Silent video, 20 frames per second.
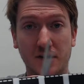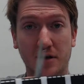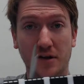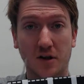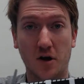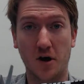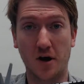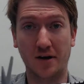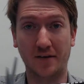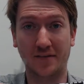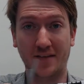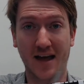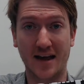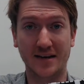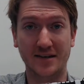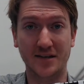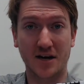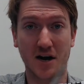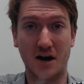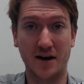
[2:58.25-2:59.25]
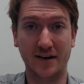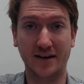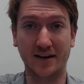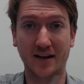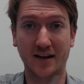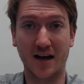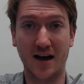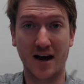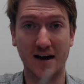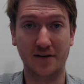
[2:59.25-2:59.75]
along that dotted
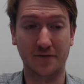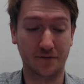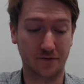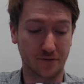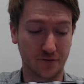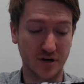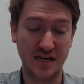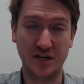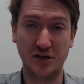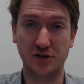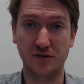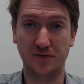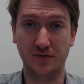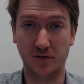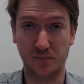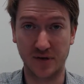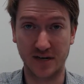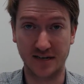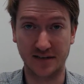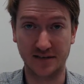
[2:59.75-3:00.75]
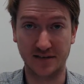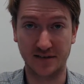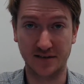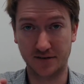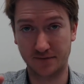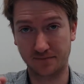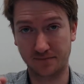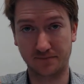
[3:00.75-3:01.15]
line for each of the pieces.